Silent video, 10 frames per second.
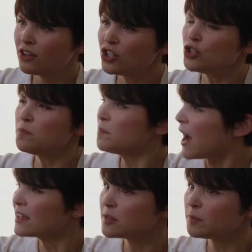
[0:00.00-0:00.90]
Could you
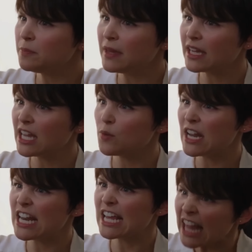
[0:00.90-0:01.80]
possibly pick
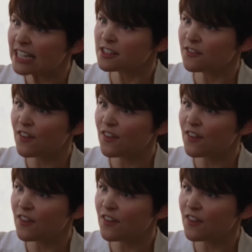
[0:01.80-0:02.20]
anyone any less